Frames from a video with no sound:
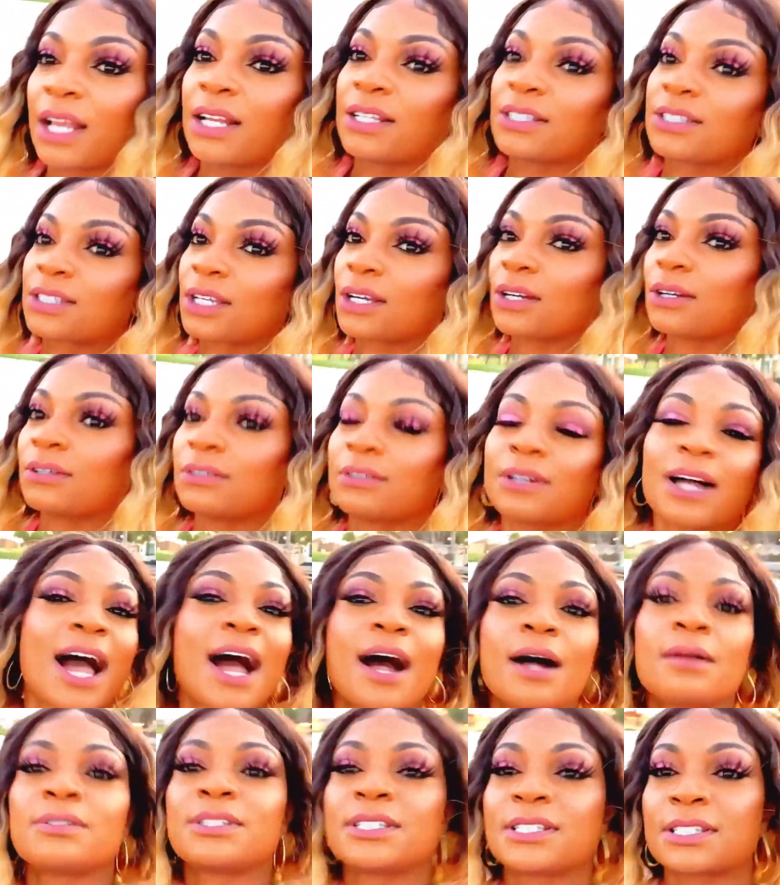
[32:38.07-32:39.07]
So
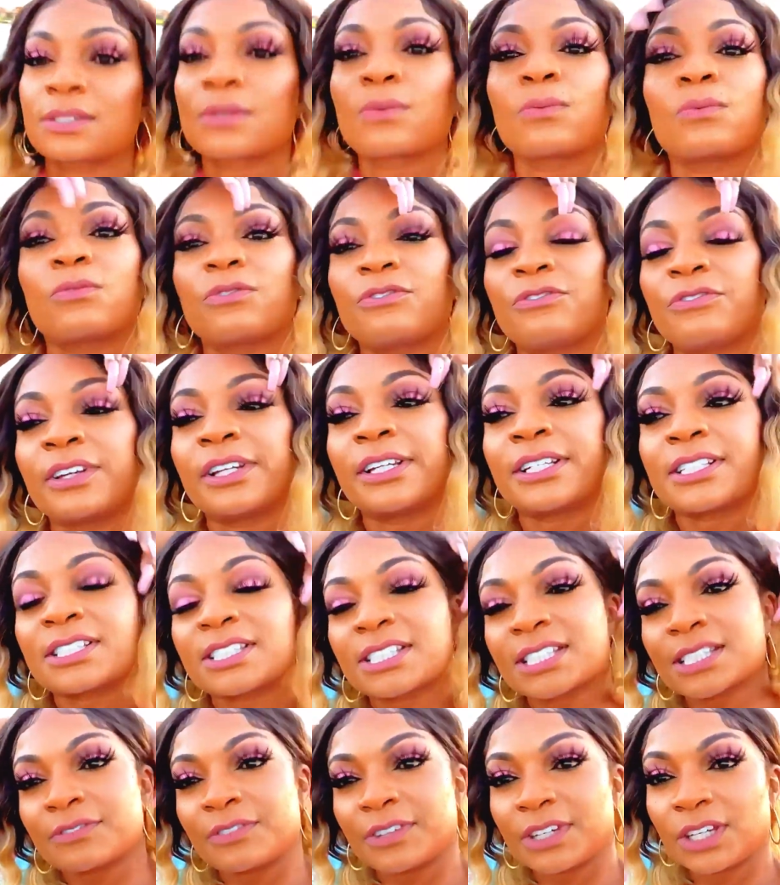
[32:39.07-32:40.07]
I'll just finish
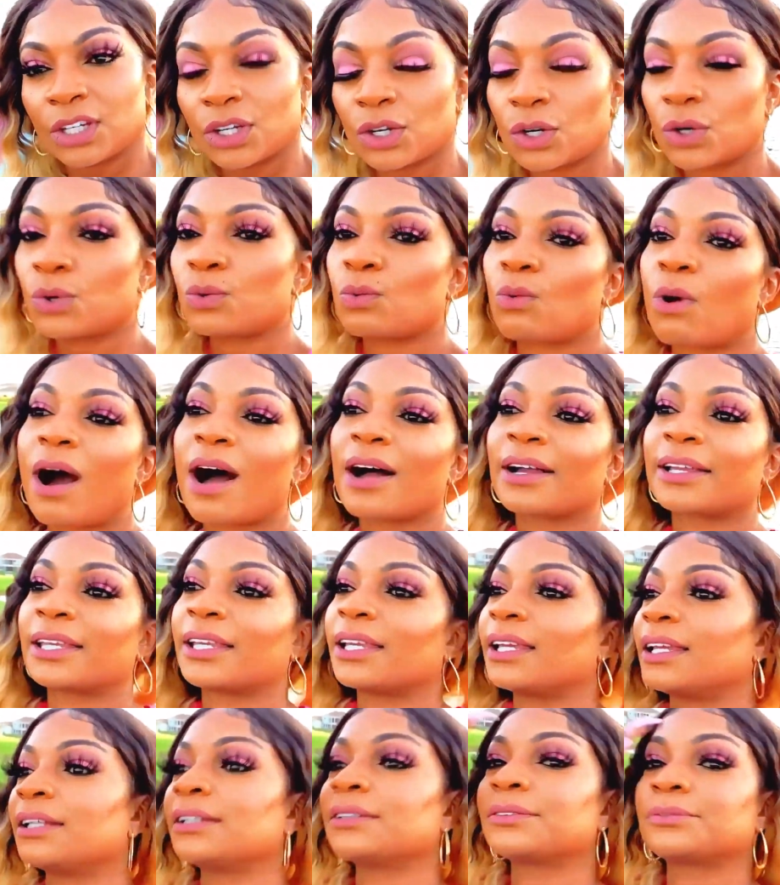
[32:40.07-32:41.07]
this video
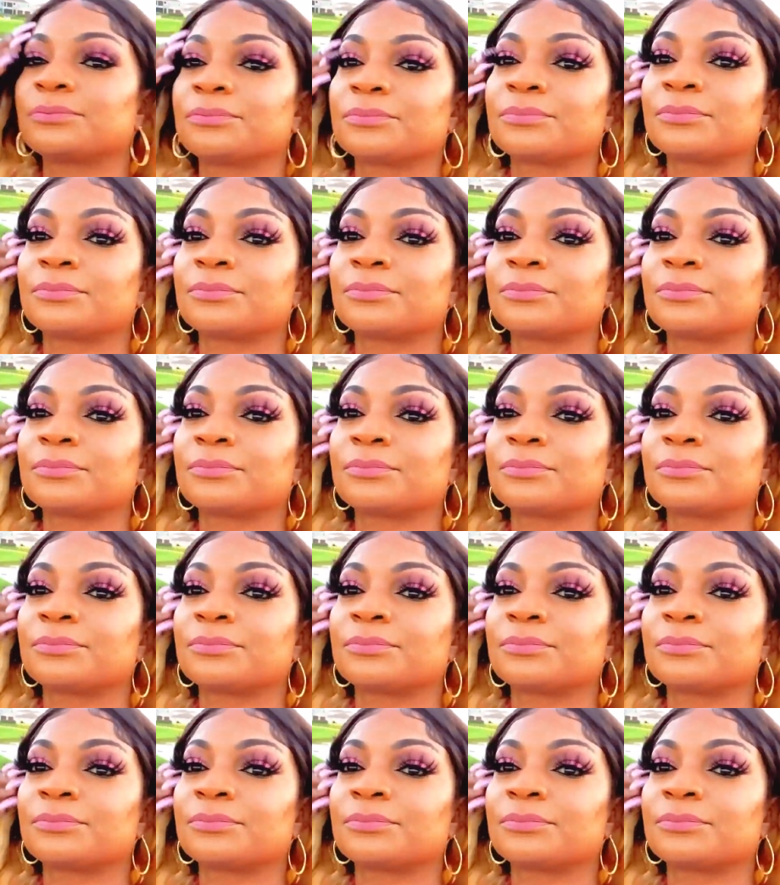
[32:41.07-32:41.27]
walking